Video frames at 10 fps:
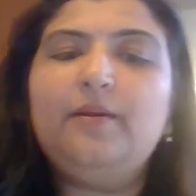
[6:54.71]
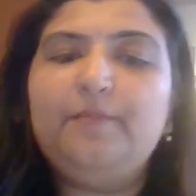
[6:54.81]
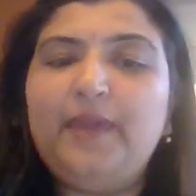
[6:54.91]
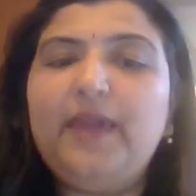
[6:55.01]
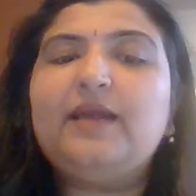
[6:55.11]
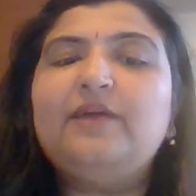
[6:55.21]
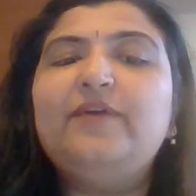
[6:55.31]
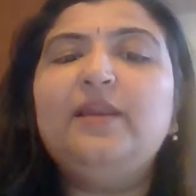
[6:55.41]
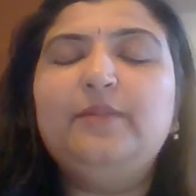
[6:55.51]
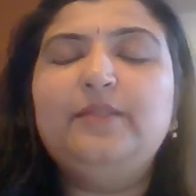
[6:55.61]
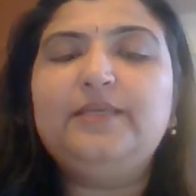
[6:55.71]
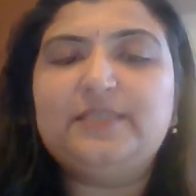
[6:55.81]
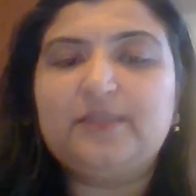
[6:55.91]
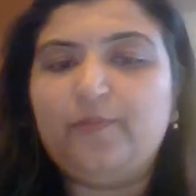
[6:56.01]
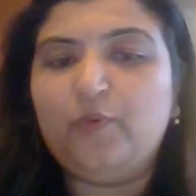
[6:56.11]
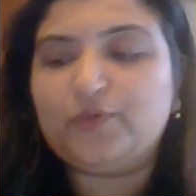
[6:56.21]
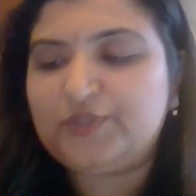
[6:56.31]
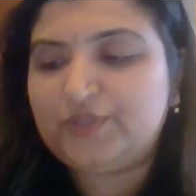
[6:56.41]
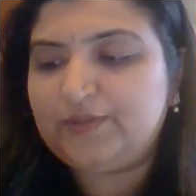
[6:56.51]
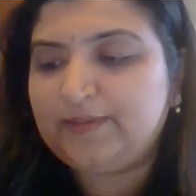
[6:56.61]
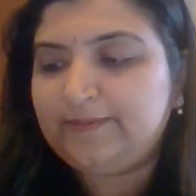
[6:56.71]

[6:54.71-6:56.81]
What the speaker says: make available these reports?